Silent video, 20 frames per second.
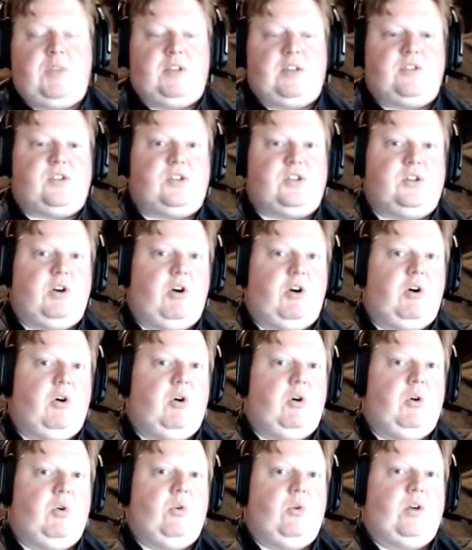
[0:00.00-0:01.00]

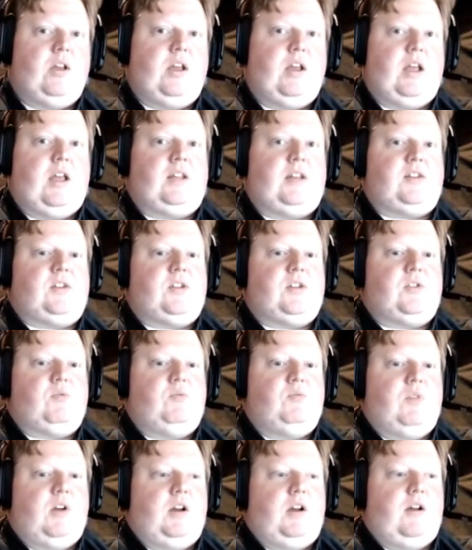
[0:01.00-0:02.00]
So it's
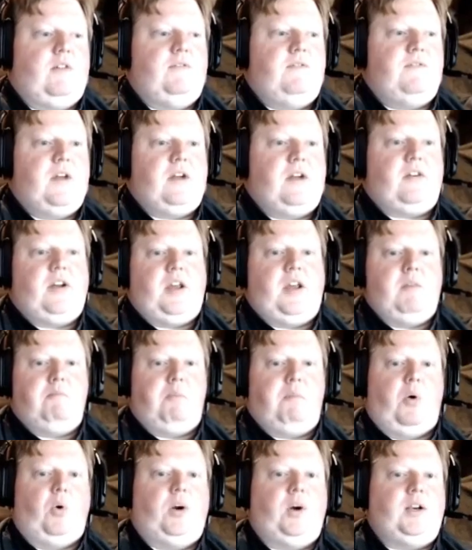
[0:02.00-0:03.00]
a very
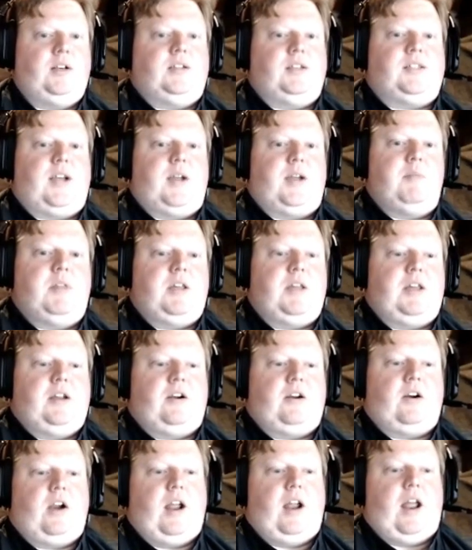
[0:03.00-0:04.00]
important time of the
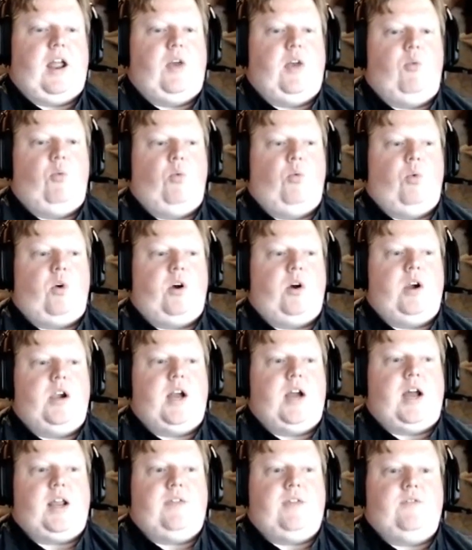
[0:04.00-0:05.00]
year, and we're
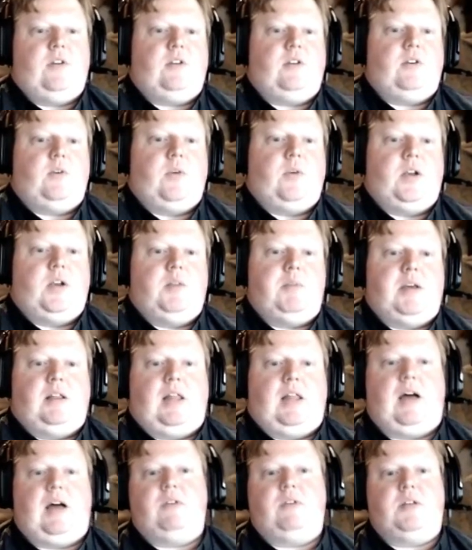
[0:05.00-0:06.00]
not even going to be
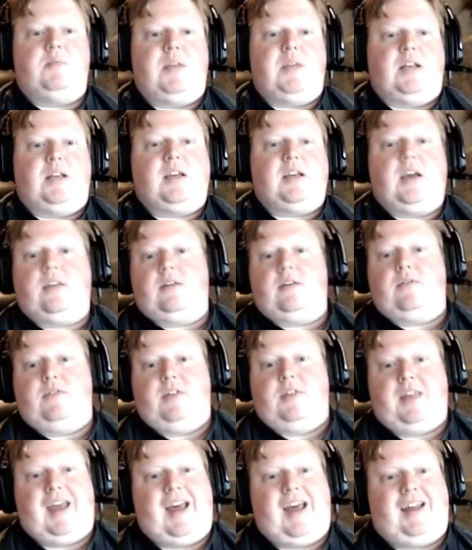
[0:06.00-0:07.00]
allowed to meet together
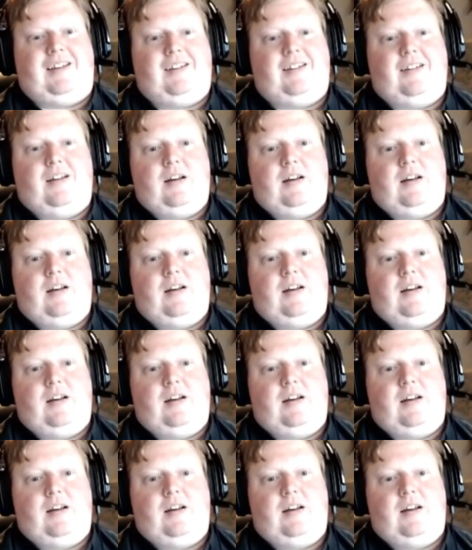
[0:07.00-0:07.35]
for that.